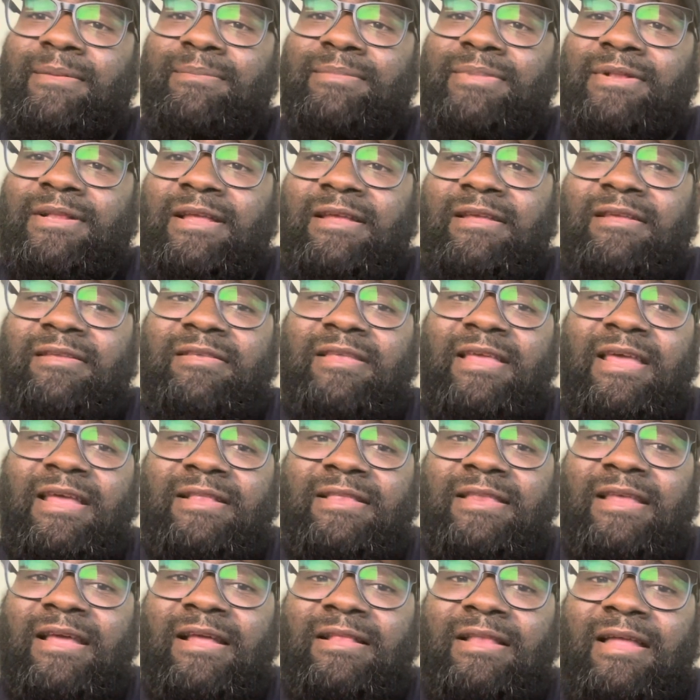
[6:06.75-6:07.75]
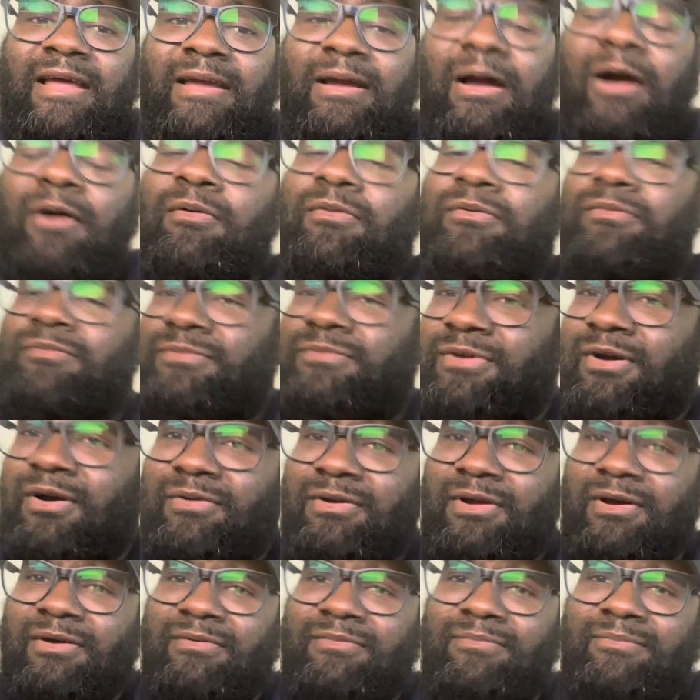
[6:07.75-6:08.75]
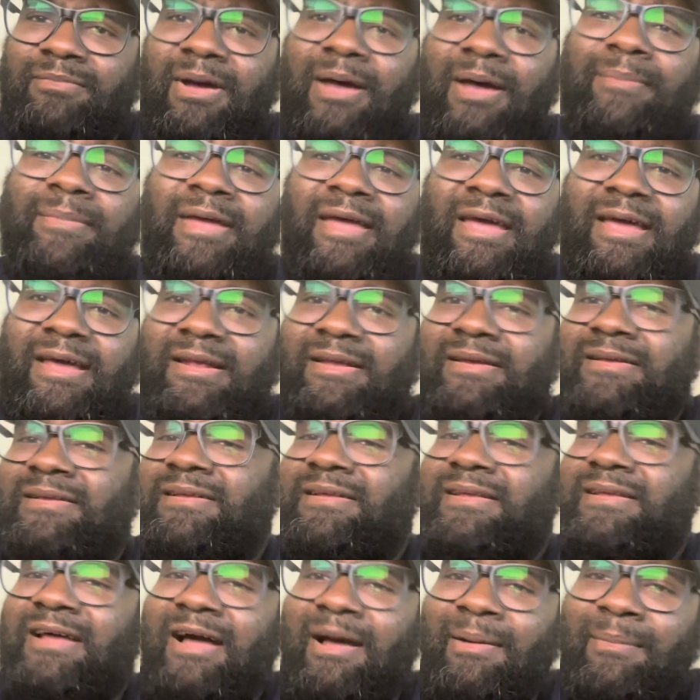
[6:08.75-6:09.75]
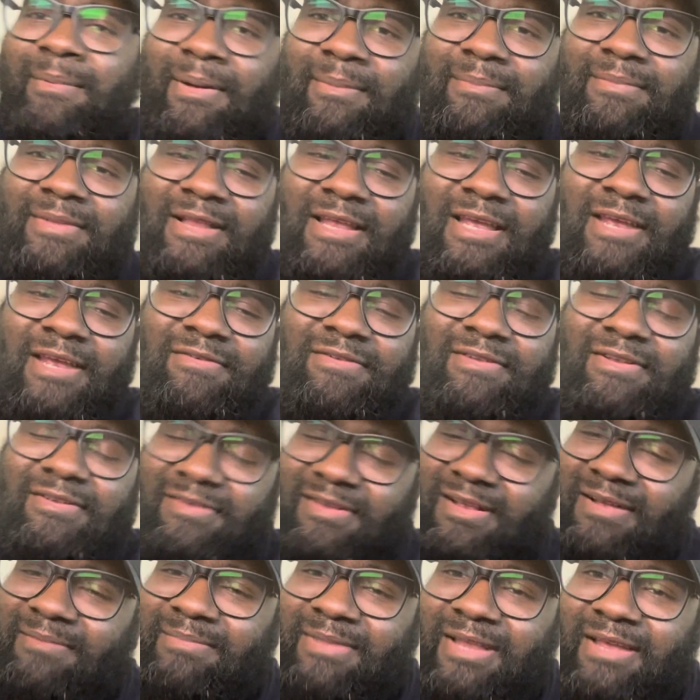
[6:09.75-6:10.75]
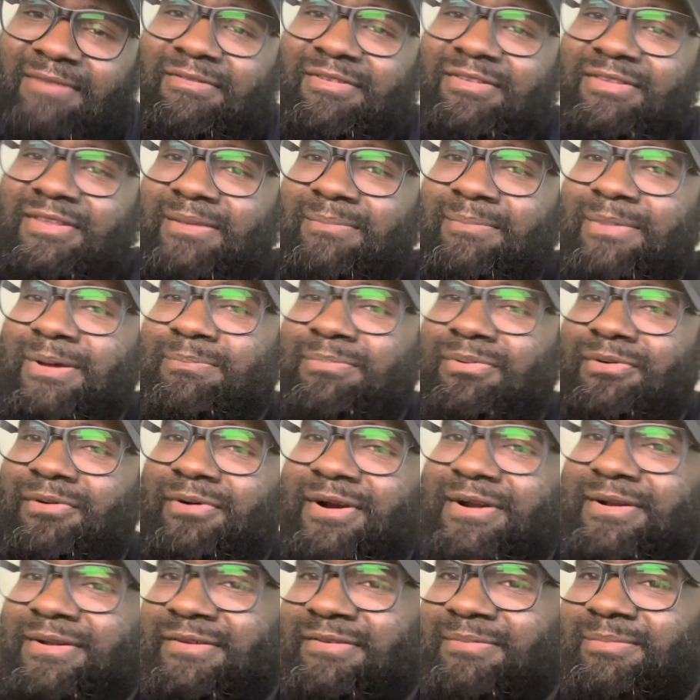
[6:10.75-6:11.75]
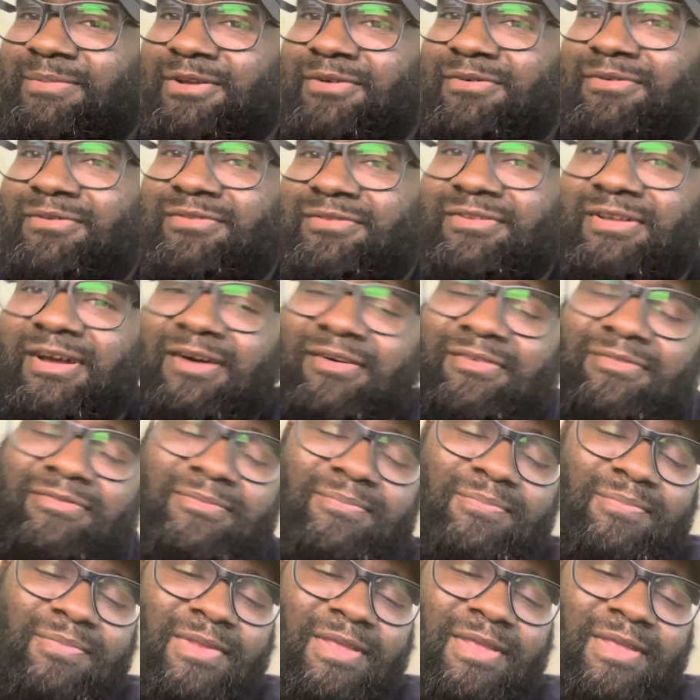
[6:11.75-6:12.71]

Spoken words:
Please hit that like. Oh, hold on. My bad. I'm leaving some important news off.